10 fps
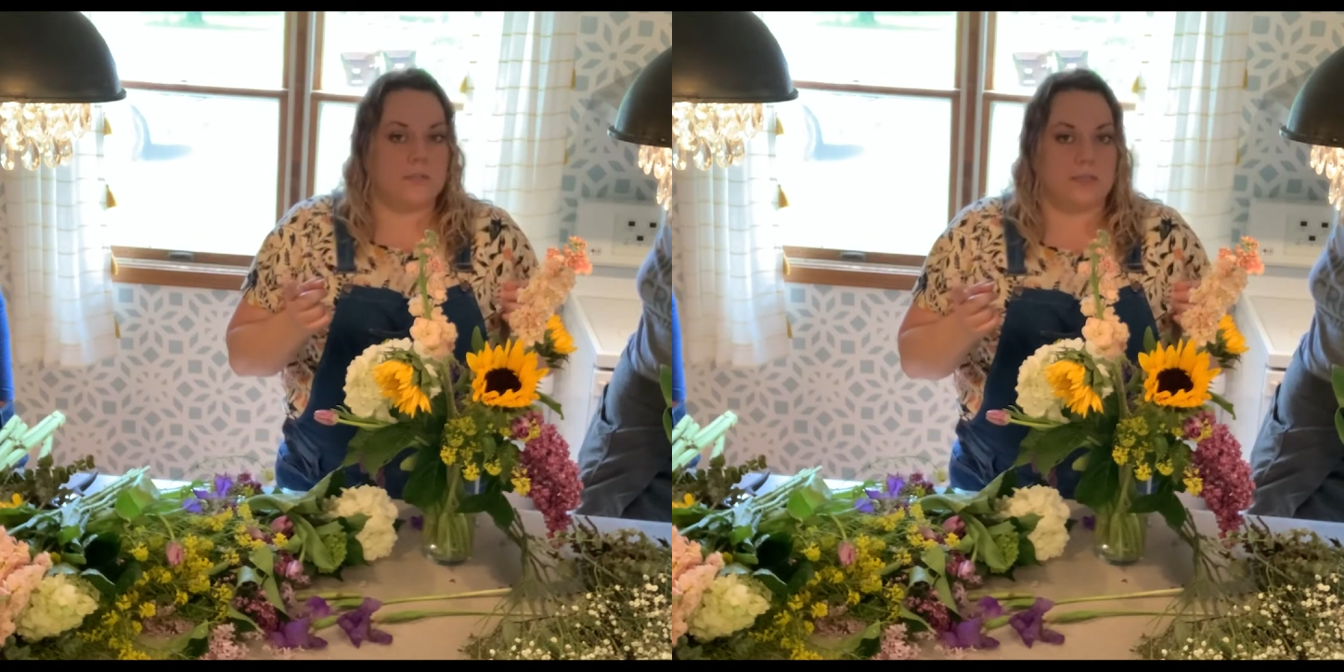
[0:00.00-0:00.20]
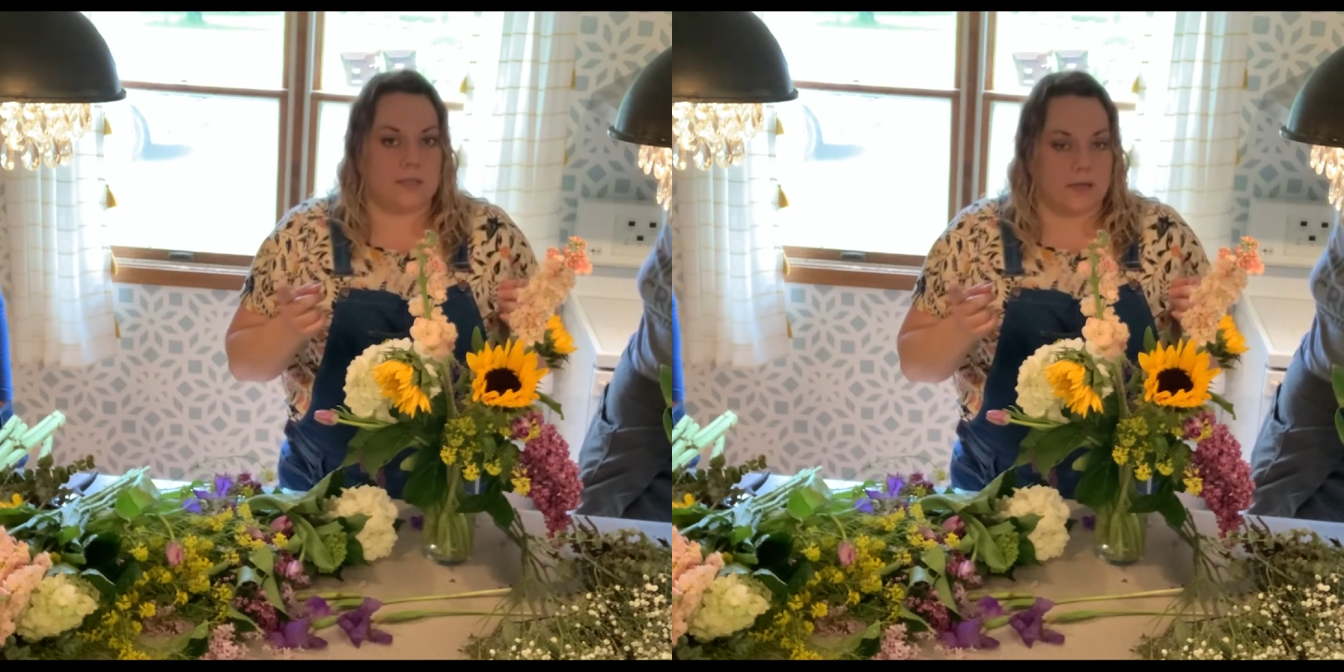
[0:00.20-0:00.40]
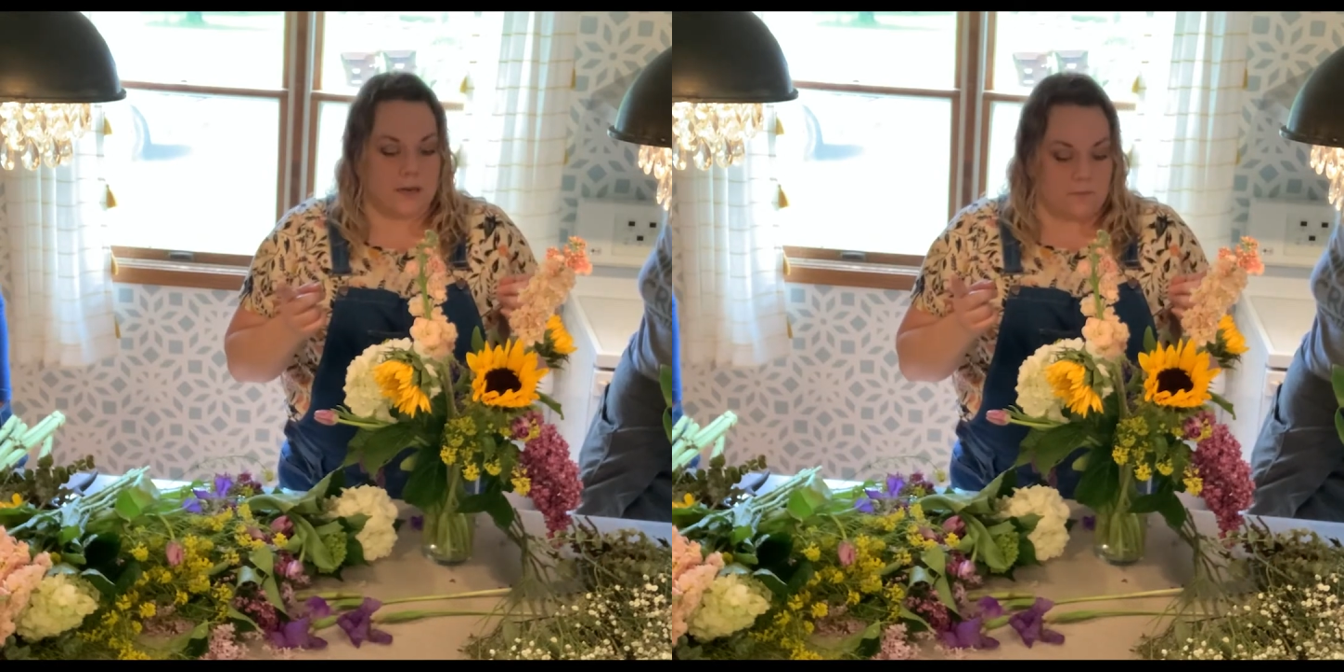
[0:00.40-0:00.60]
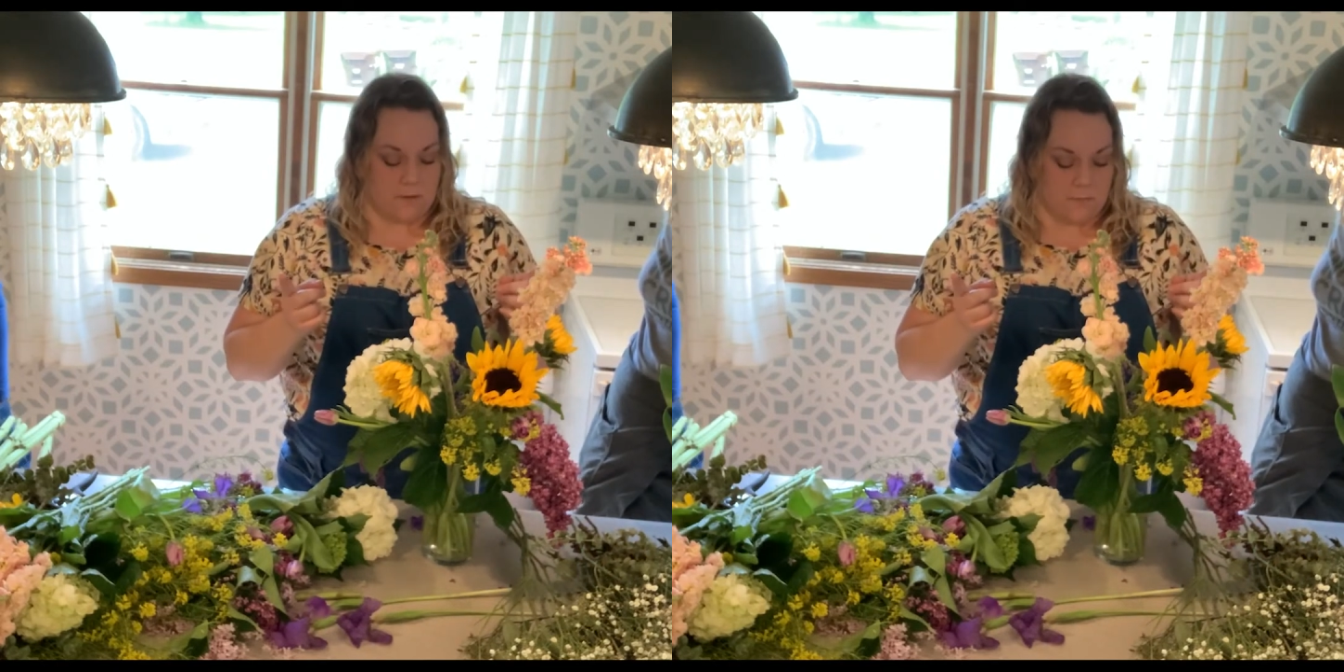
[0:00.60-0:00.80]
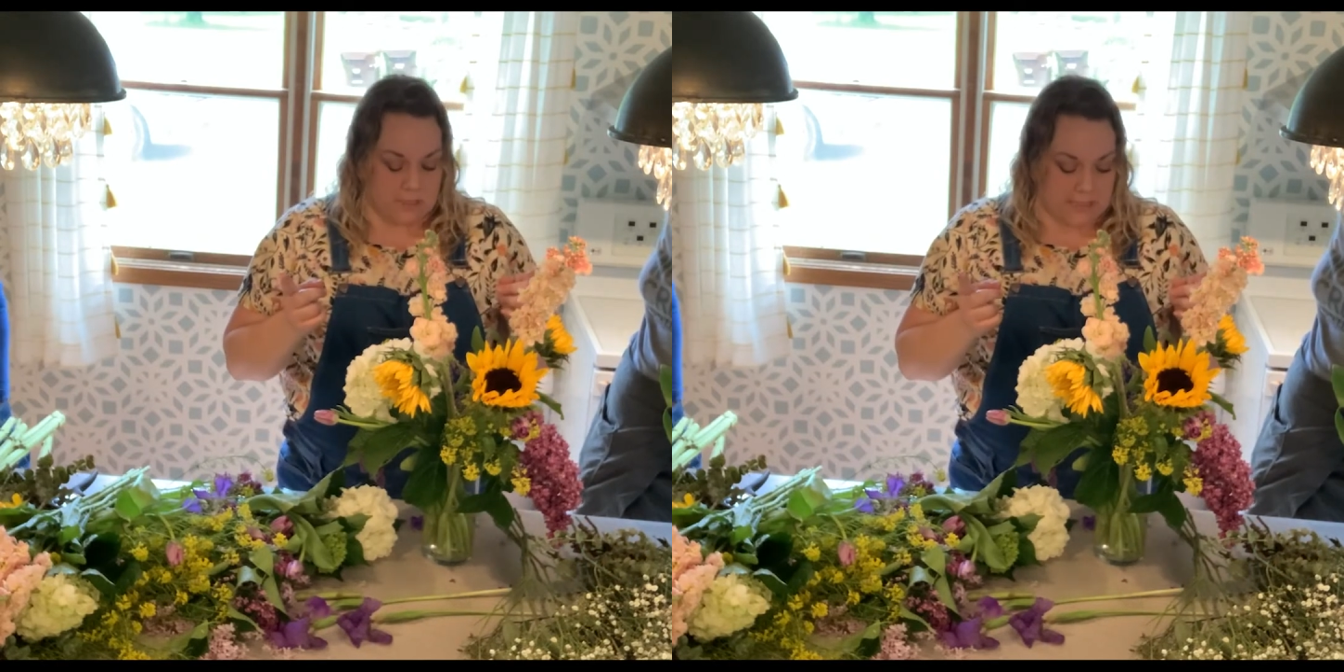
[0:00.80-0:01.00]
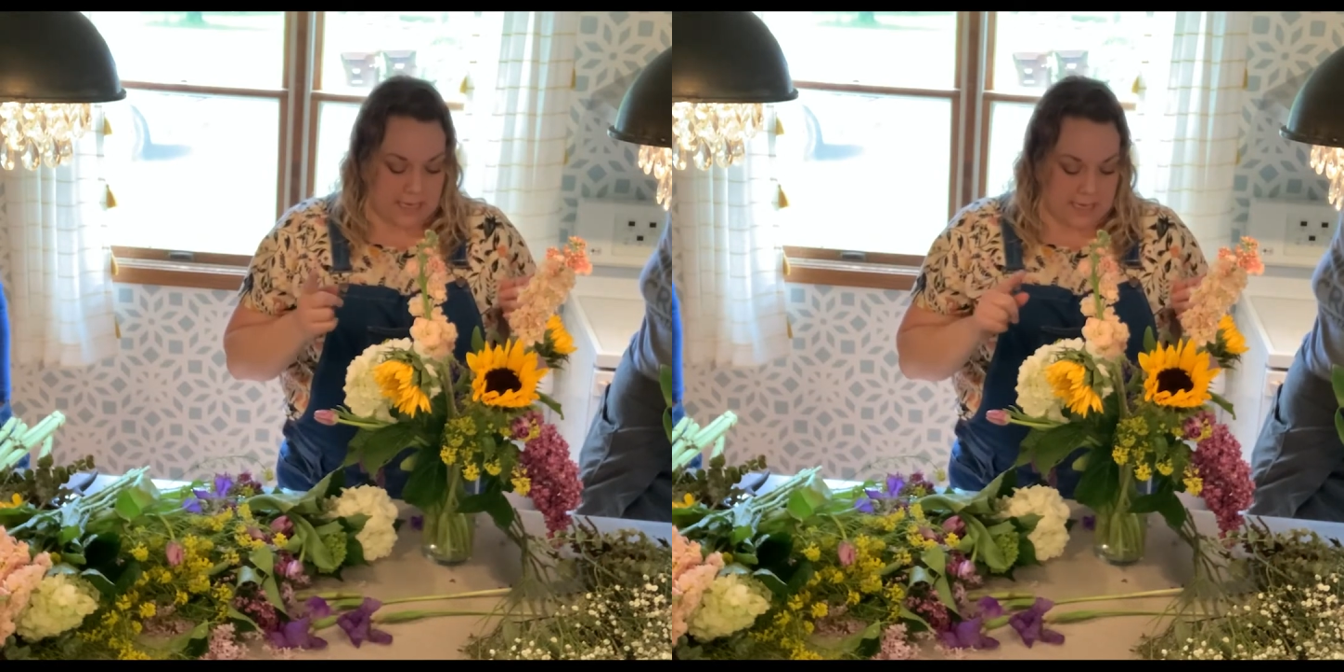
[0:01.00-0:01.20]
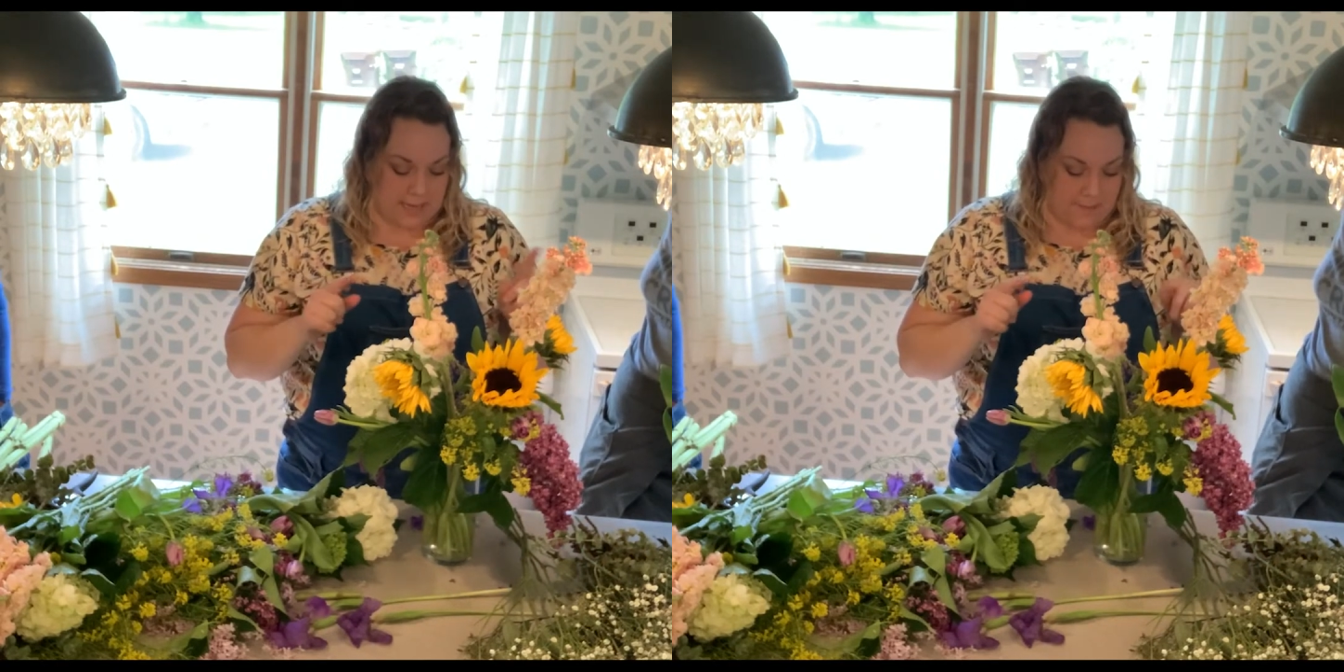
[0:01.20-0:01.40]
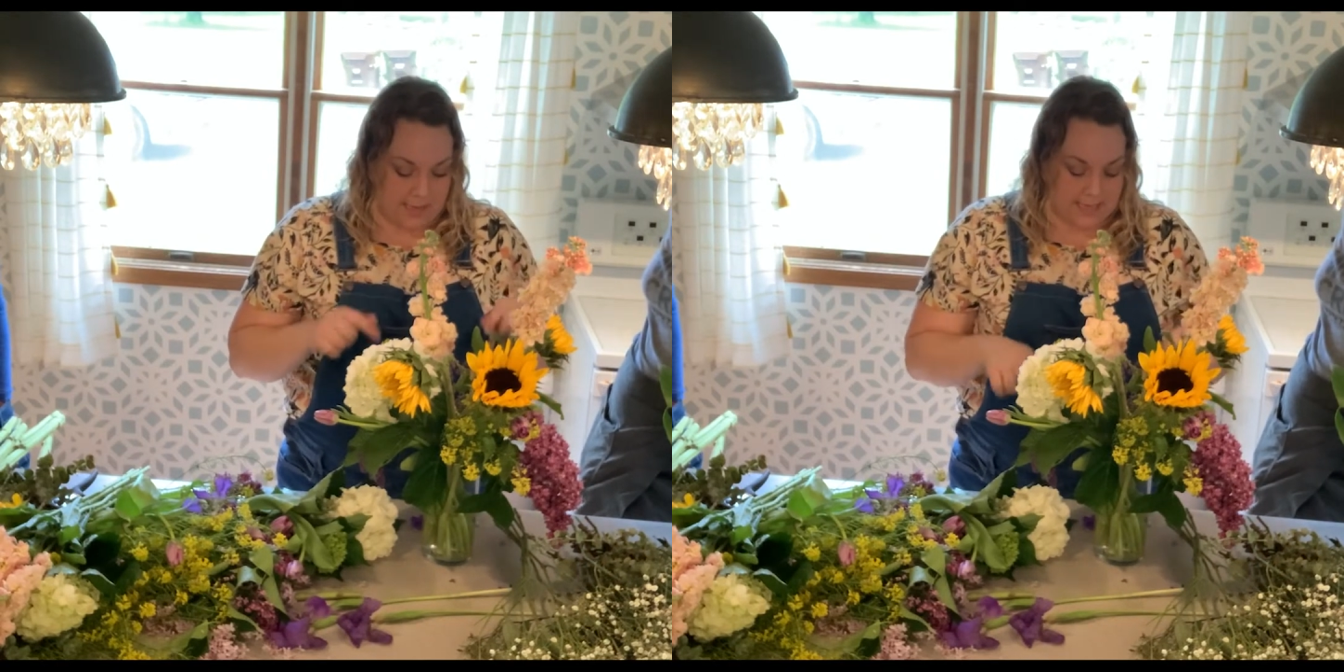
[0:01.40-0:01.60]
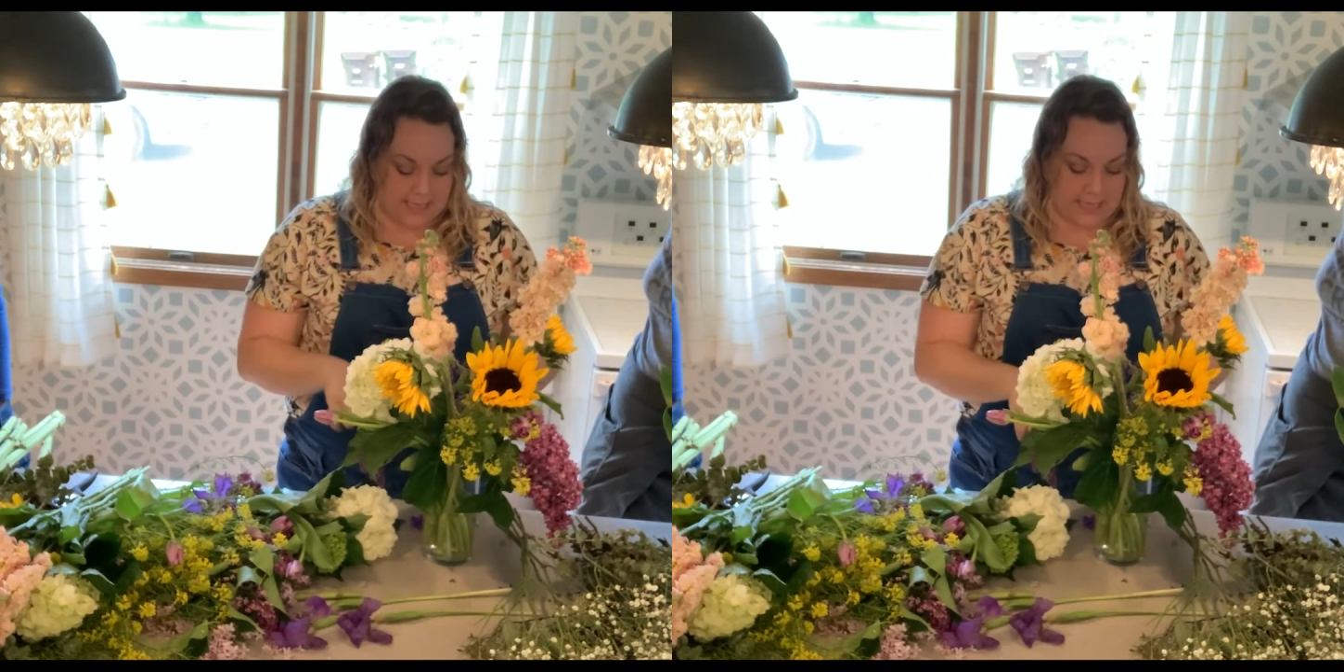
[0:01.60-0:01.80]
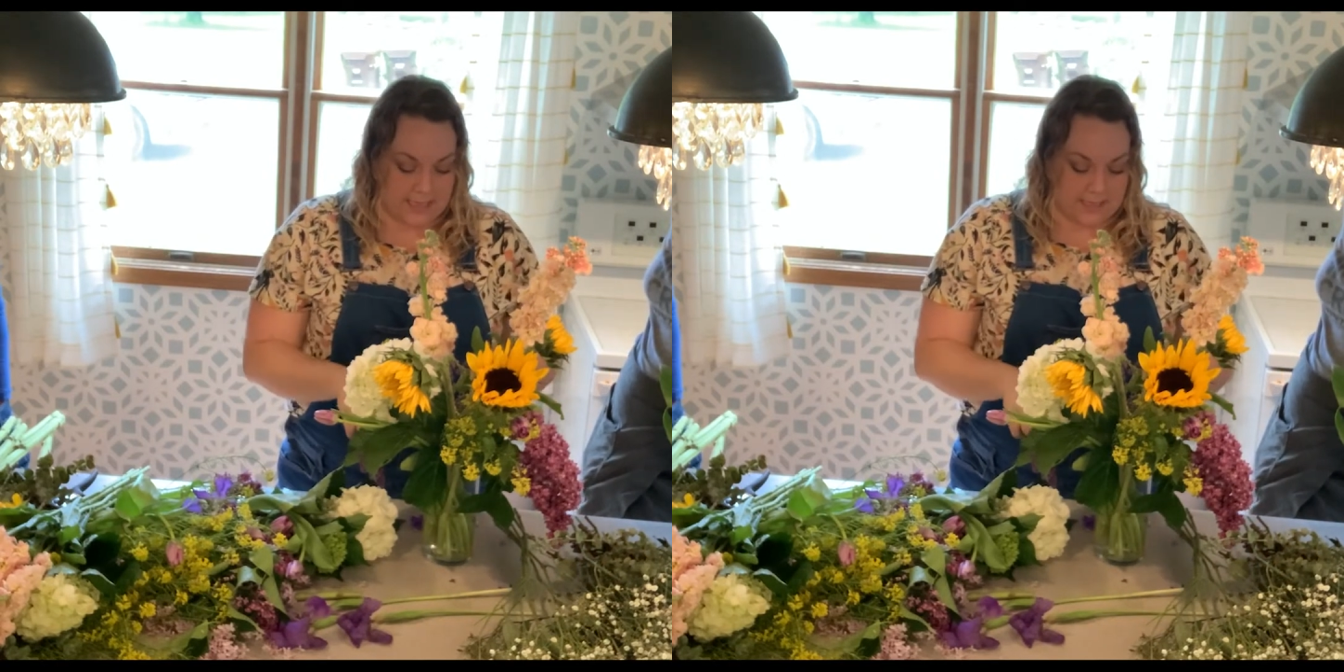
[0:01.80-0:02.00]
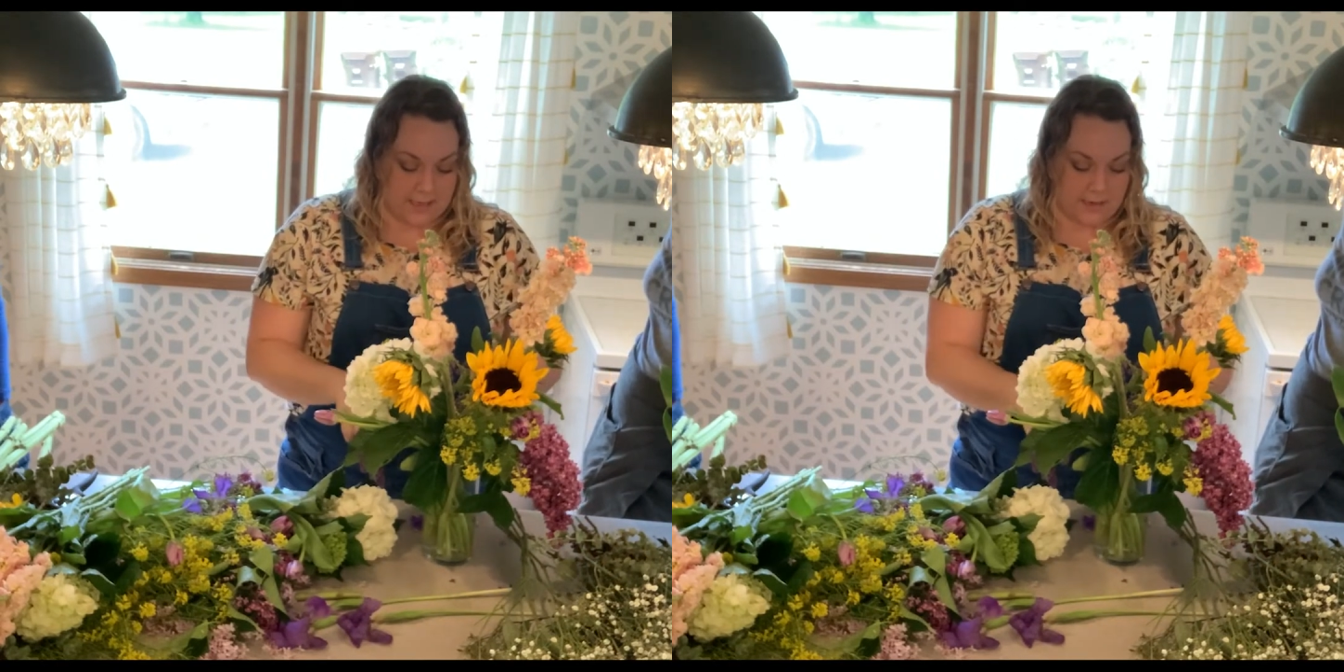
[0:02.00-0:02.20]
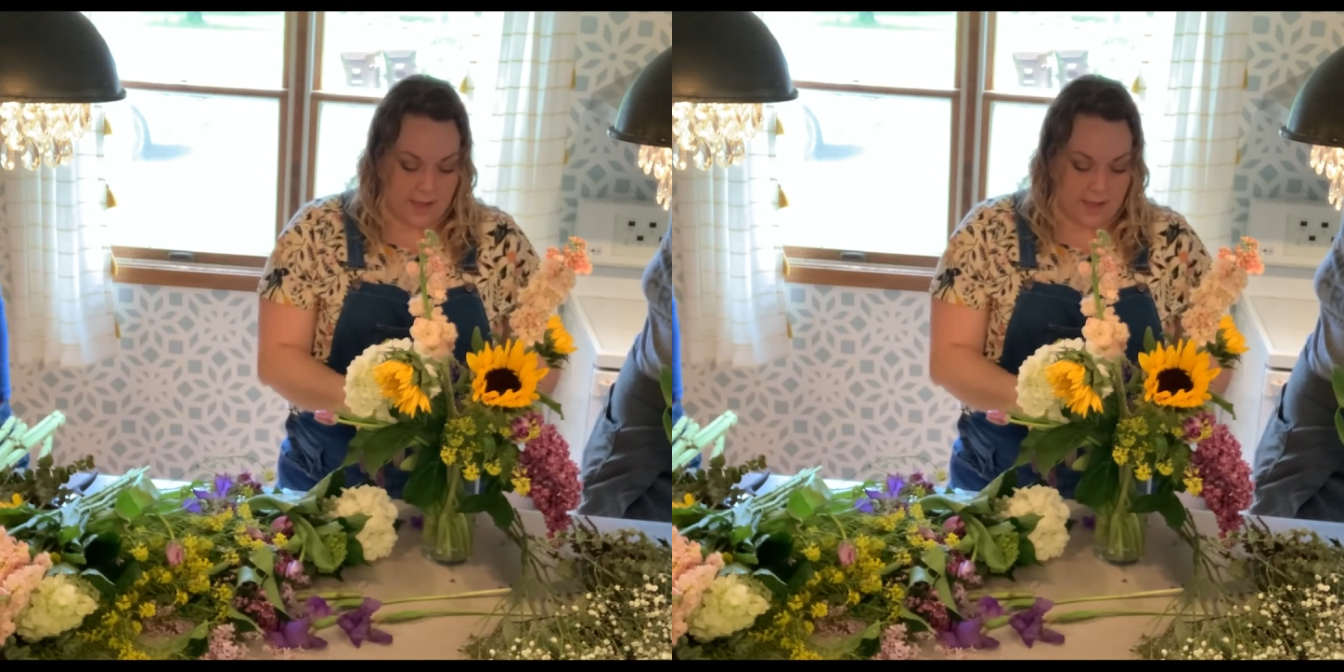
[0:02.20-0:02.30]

to the garden one more time and get